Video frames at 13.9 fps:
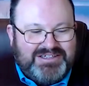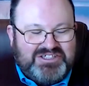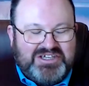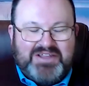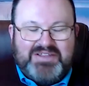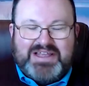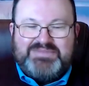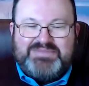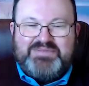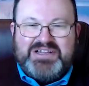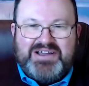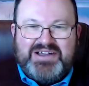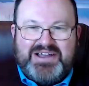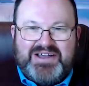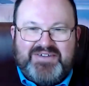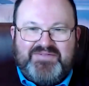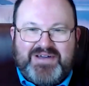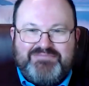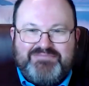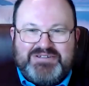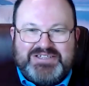That's been a
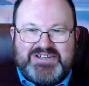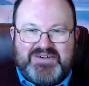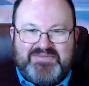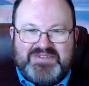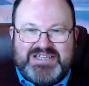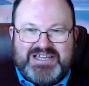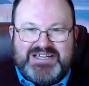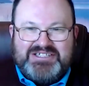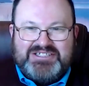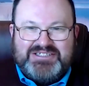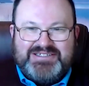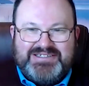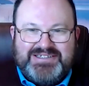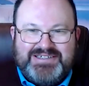fabulous conversation.